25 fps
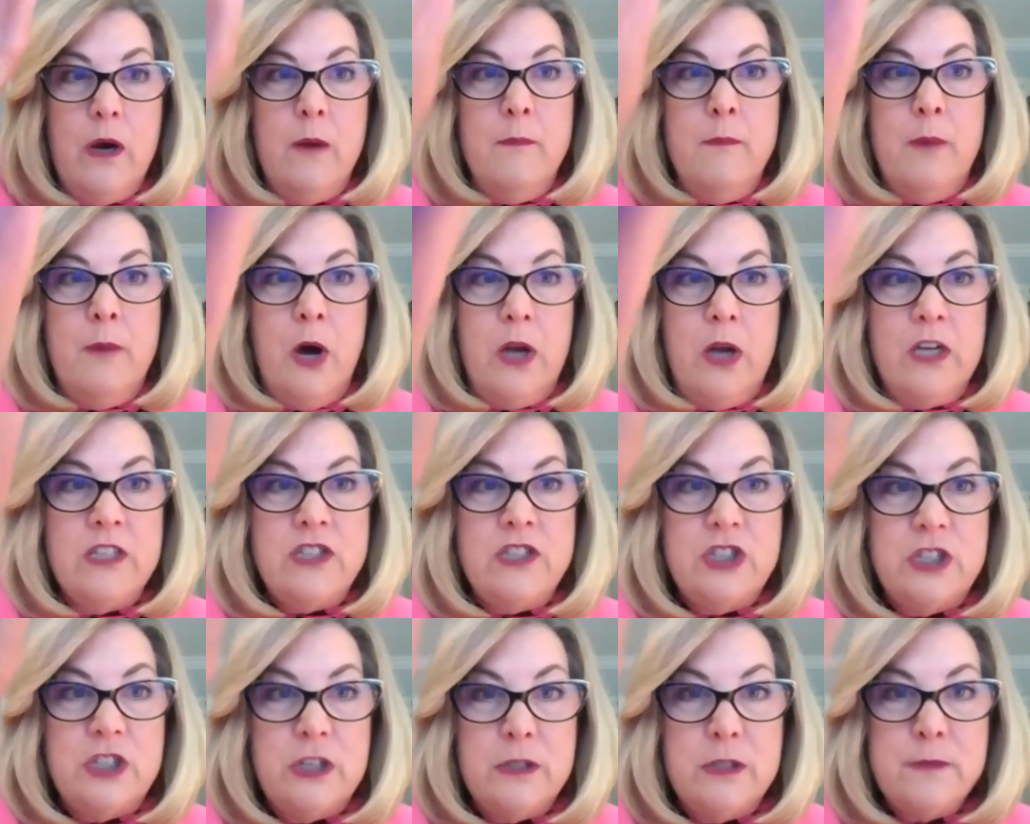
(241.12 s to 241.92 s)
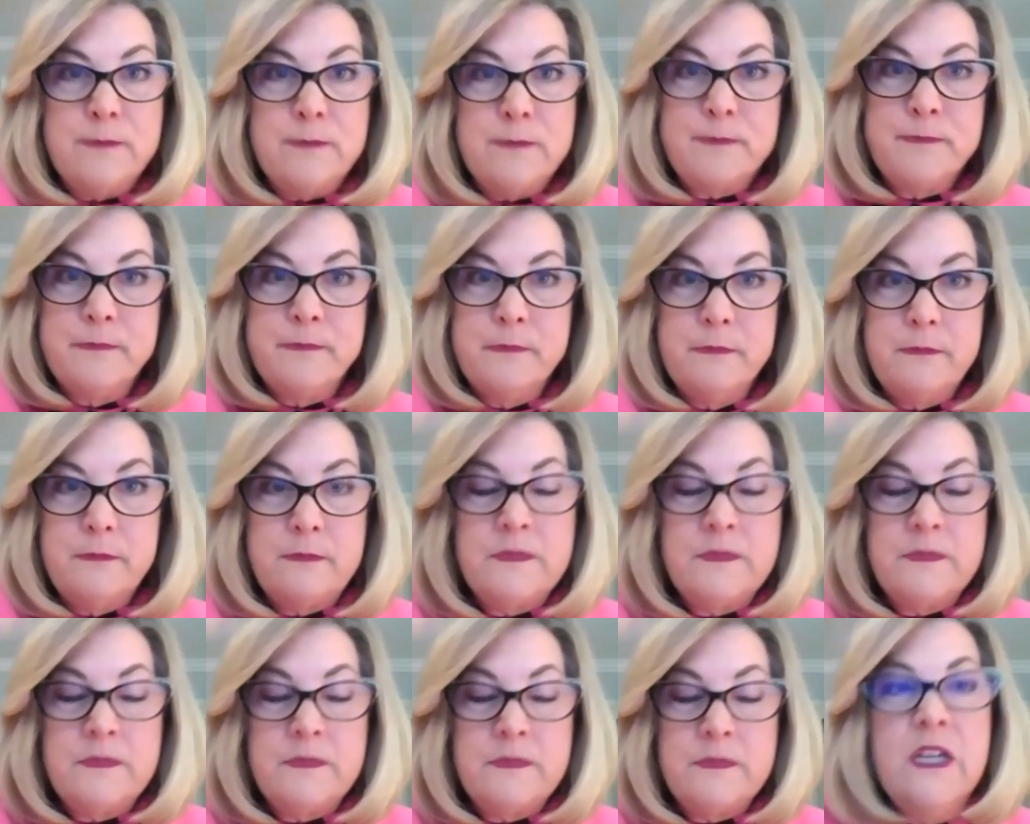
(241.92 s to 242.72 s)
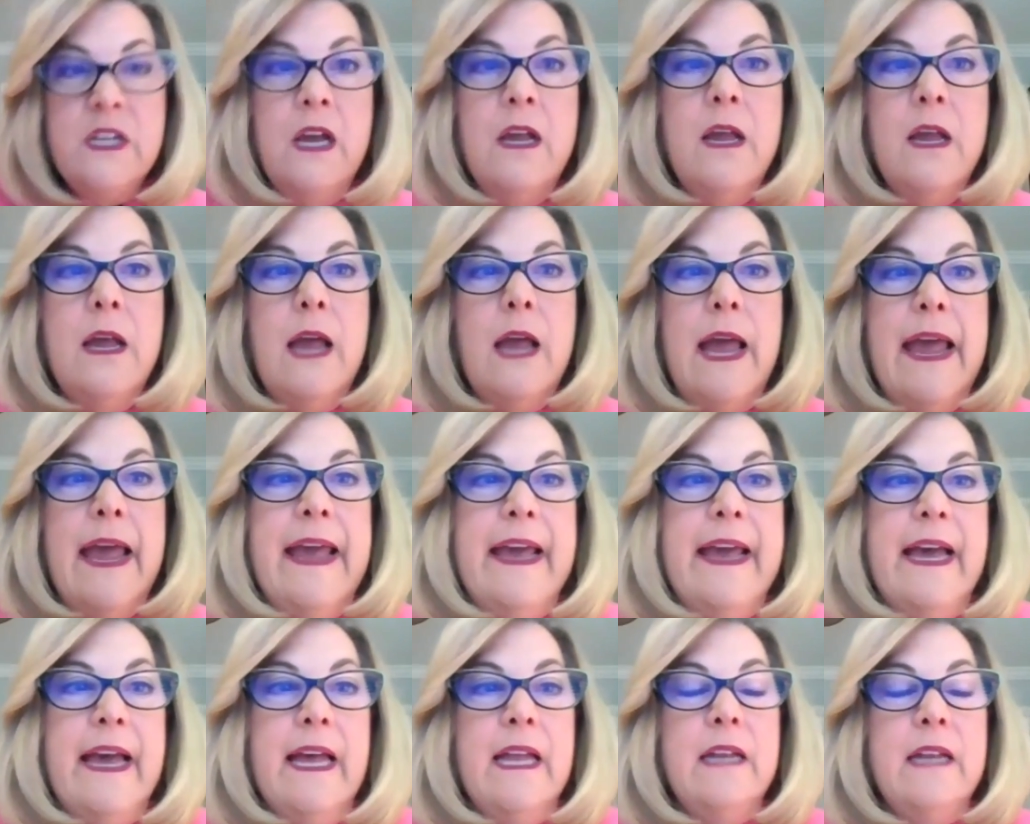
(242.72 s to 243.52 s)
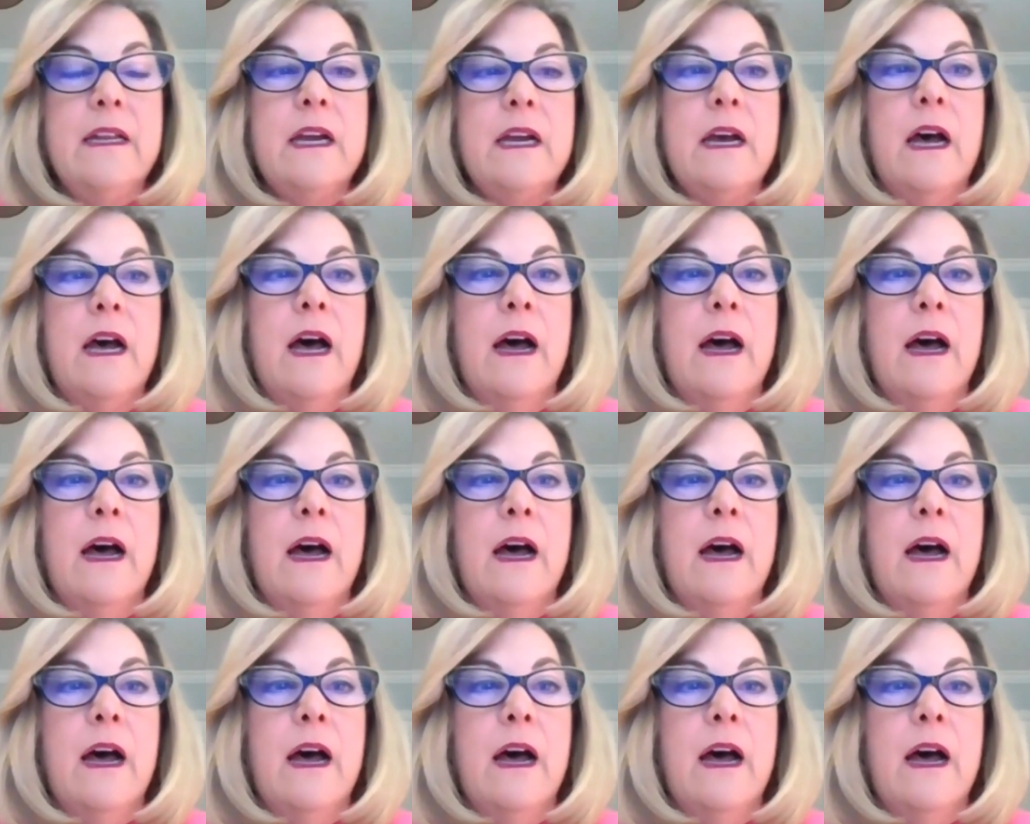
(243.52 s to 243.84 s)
monitor. And